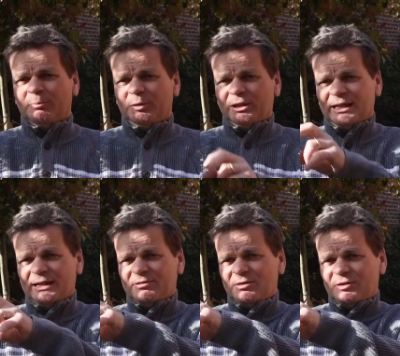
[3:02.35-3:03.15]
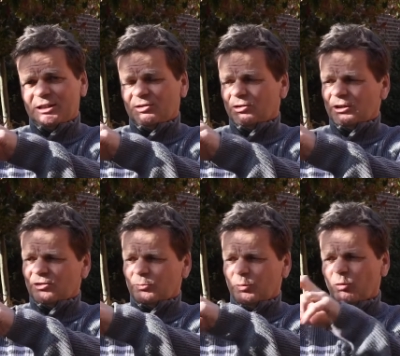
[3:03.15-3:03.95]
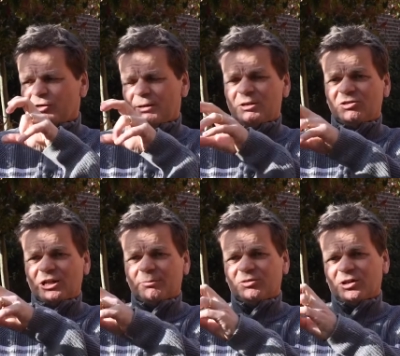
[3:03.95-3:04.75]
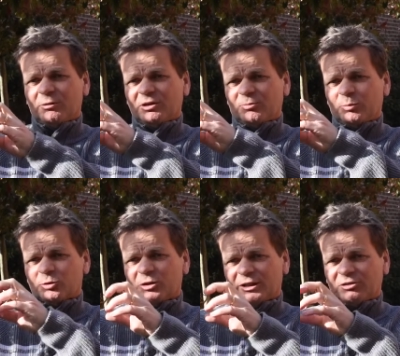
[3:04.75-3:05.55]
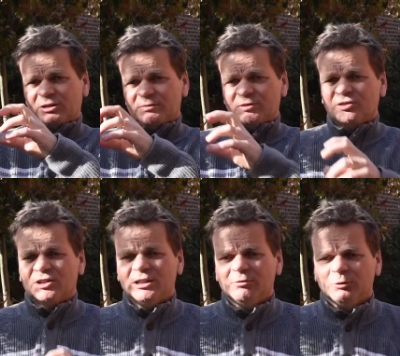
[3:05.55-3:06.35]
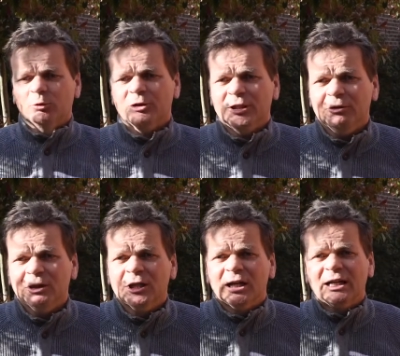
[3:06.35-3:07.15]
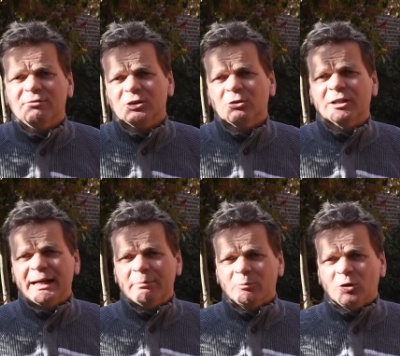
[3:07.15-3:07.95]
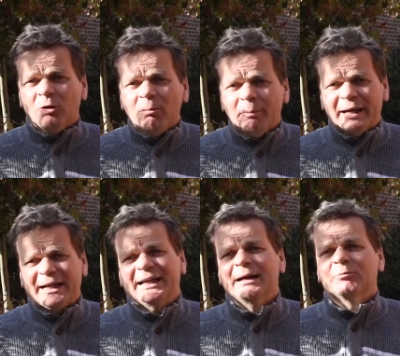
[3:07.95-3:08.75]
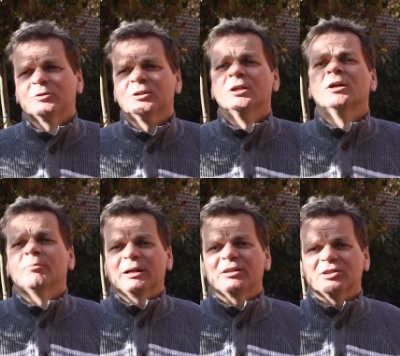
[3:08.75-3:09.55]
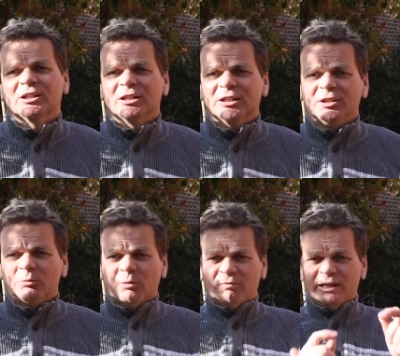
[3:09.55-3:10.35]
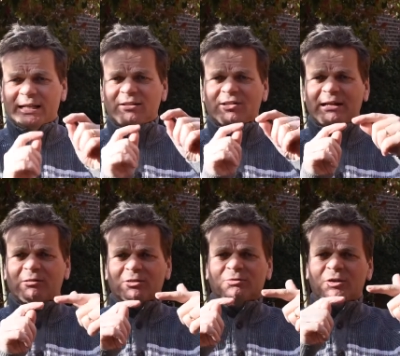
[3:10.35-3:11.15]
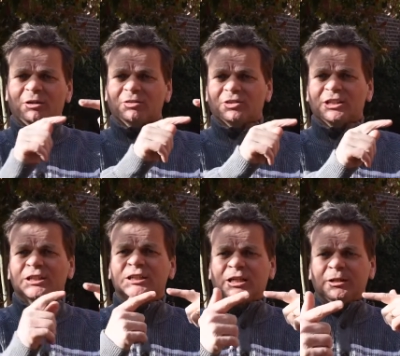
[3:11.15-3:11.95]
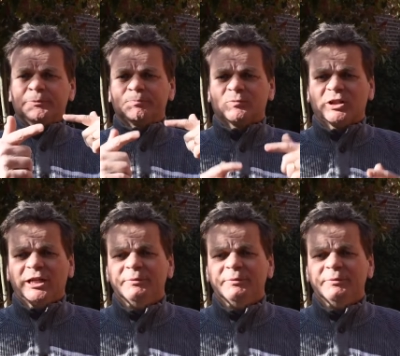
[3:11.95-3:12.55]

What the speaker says: put your fingers on and just pull the image up so it's brighter in the scene for you. And if you've got a compact camera, basically you want the lens out as far as it can go. Okay,